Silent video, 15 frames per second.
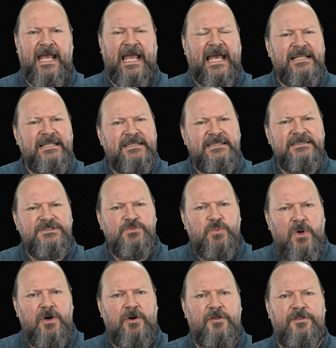and it is
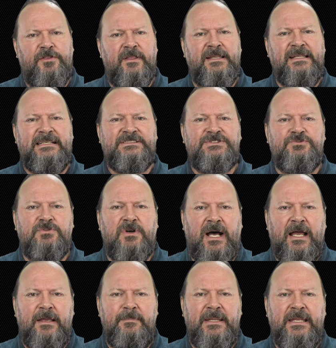worth
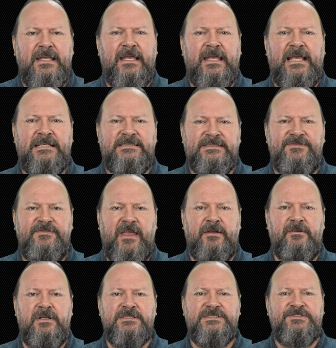describing its
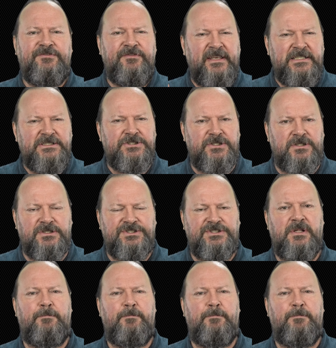various features,